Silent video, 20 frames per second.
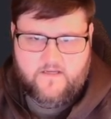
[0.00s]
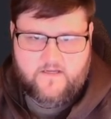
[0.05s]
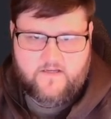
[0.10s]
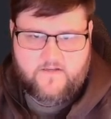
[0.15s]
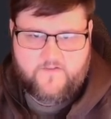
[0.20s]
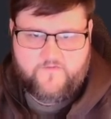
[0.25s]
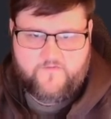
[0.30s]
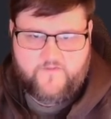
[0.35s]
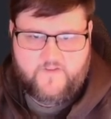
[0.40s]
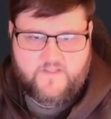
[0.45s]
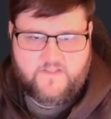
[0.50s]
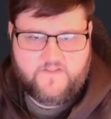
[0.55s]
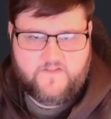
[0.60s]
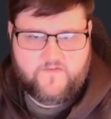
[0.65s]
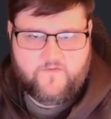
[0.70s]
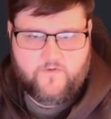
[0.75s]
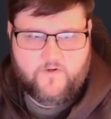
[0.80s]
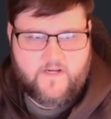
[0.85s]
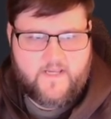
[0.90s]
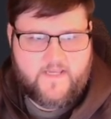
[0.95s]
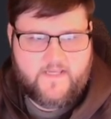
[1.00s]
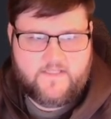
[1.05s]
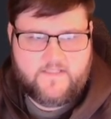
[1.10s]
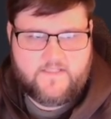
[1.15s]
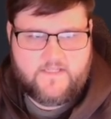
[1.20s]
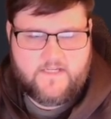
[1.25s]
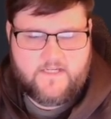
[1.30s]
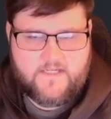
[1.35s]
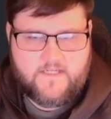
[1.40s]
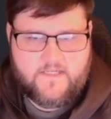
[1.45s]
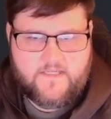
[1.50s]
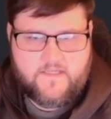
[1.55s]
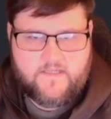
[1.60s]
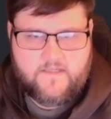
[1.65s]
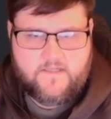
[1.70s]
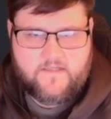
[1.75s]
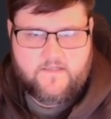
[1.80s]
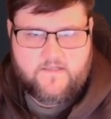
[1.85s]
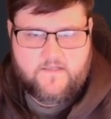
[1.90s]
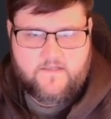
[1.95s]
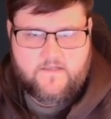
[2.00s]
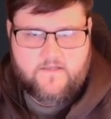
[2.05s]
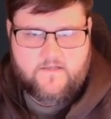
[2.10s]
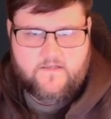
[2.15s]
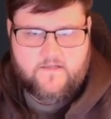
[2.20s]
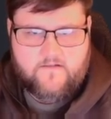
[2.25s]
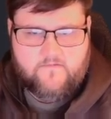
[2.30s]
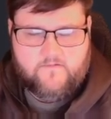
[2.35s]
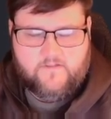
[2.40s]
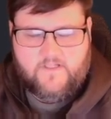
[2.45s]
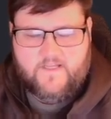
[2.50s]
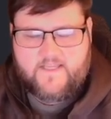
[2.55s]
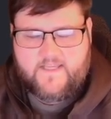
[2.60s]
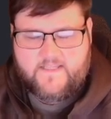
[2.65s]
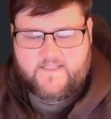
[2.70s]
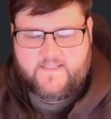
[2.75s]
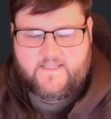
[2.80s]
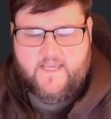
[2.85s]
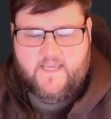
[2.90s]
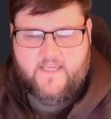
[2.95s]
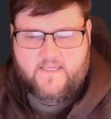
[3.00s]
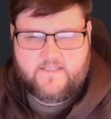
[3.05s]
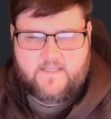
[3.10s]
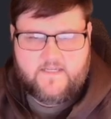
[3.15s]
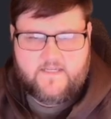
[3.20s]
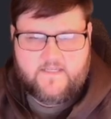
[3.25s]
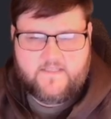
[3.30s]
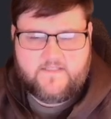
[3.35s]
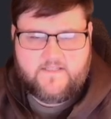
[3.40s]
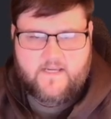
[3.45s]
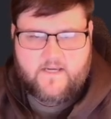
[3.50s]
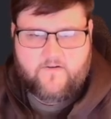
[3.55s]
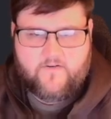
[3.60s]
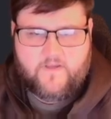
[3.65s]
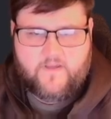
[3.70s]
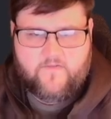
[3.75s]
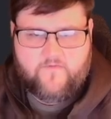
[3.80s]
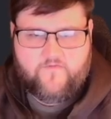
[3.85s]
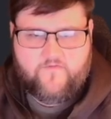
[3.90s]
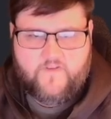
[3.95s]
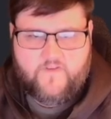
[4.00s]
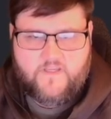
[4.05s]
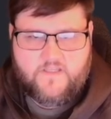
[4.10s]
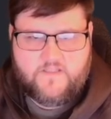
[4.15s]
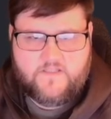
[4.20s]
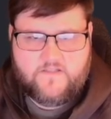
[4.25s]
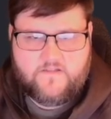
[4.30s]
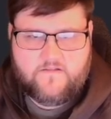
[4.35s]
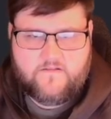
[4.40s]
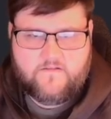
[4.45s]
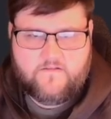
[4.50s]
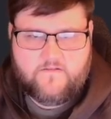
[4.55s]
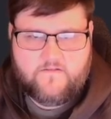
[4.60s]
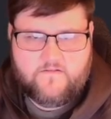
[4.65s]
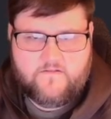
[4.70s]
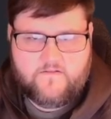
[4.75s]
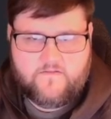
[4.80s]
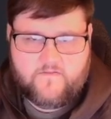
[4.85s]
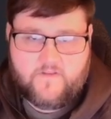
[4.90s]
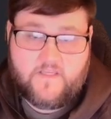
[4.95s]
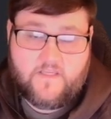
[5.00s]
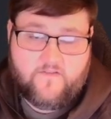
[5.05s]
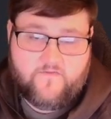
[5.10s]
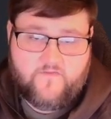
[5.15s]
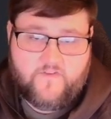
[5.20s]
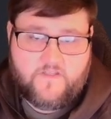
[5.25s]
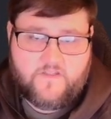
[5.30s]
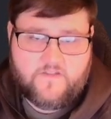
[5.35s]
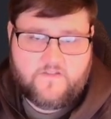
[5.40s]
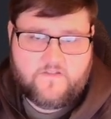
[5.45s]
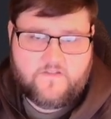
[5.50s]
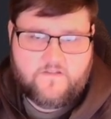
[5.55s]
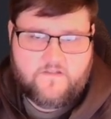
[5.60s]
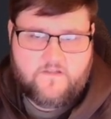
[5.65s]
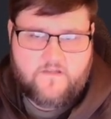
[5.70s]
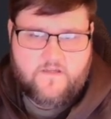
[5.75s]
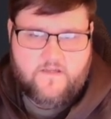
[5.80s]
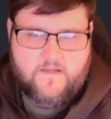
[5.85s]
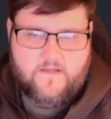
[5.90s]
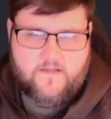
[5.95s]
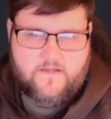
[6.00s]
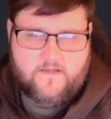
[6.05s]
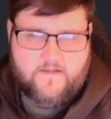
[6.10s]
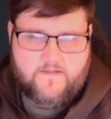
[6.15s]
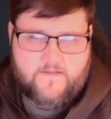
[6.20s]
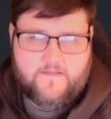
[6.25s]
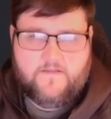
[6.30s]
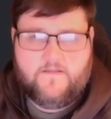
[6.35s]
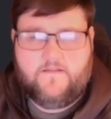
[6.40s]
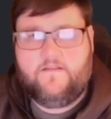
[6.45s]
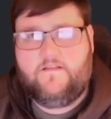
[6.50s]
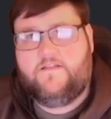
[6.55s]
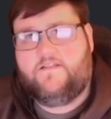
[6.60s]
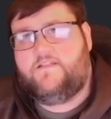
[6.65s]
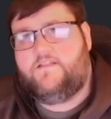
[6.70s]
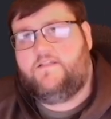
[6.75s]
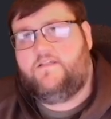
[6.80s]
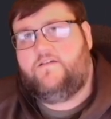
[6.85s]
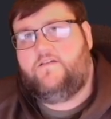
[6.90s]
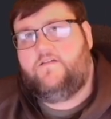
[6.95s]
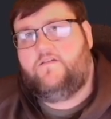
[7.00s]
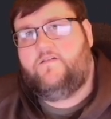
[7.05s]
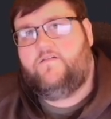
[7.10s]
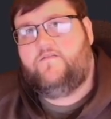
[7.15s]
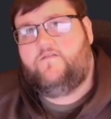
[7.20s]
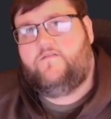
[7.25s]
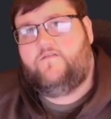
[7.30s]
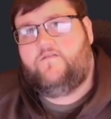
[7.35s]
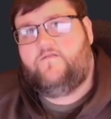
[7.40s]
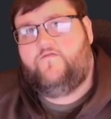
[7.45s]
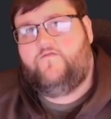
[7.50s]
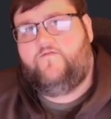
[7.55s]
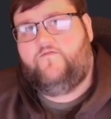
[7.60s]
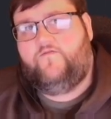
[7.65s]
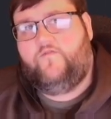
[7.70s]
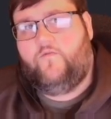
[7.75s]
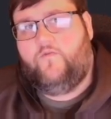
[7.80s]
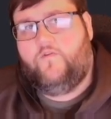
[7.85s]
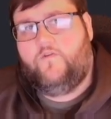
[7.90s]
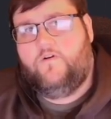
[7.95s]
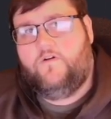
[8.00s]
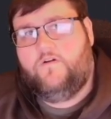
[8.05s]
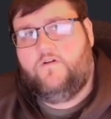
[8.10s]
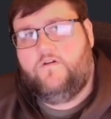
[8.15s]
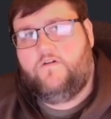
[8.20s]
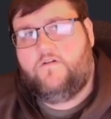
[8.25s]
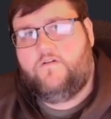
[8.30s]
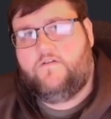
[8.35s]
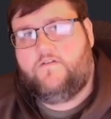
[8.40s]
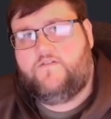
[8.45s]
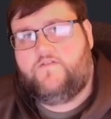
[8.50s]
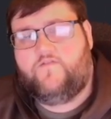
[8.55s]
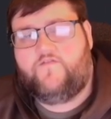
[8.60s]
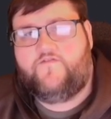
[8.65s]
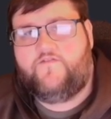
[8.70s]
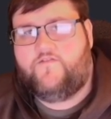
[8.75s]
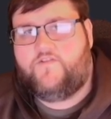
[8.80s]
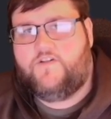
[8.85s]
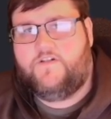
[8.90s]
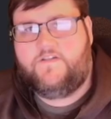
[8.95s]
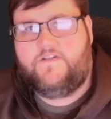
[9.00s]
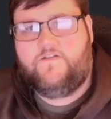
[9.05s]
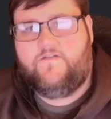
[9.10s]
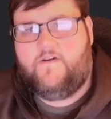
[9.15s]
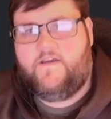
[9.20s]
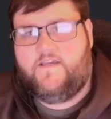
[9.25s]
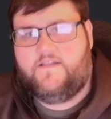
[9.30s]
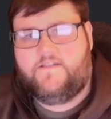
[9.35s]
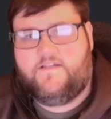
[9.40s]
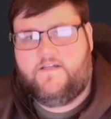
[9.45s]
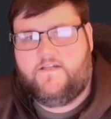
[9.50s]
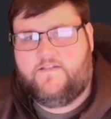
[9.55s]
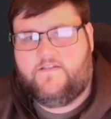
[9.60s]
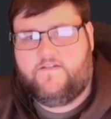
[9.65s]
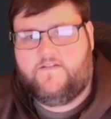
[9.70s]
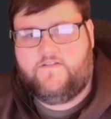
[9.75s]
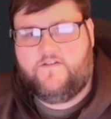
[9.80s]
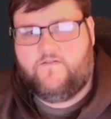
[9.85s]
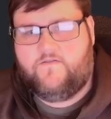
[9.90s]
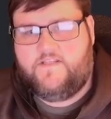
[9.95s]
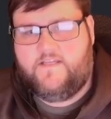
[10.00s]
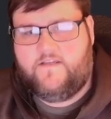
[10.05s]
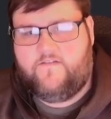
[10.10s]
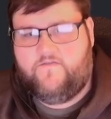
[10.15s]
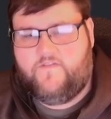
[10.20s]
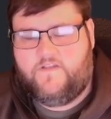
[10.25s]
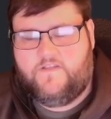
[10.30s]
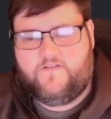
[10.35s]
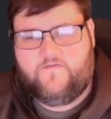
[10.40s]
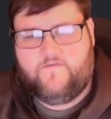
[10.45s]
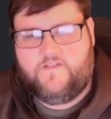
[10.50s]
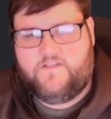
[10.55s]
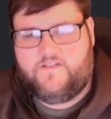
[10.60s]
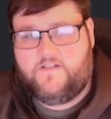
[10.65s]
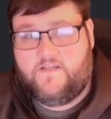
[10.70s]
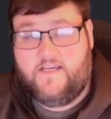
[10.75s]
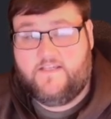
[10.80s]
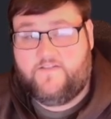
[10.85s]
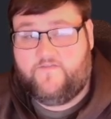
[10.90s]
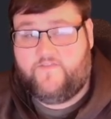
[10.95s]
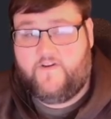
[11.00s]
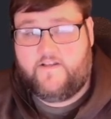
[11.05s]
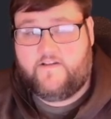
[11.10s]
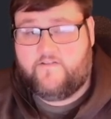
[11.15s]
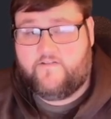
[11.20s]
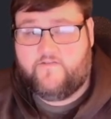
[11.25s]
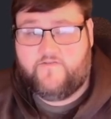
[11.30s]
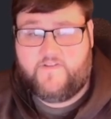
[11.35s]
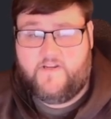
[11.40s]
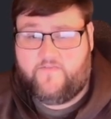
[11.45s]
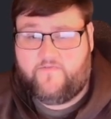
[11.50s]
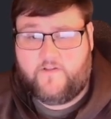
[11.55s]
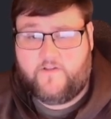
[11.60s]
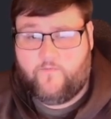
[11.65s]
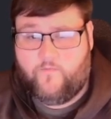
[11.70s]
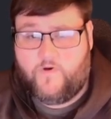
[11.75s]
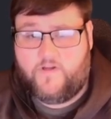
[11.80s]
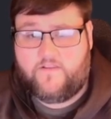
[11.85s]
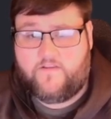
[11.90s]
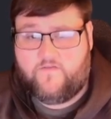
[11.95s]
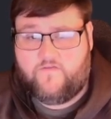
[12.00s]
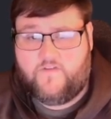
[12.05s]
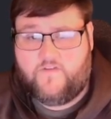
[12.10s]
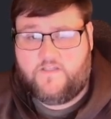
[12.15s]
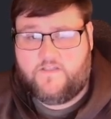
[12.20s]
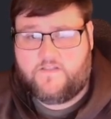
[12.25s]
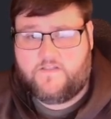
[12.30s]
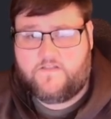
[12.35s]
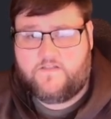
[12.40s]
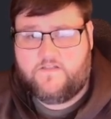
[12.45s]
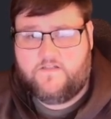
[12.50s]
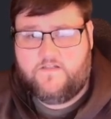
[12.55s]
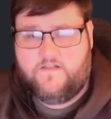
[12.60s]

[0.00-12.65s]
feats or ASI. Well, I guess ASI is now a feat. So they get feats. Let's see. 4. So if you just do ASIs, you don't take feats, which as a fighter, you definitely want the feats.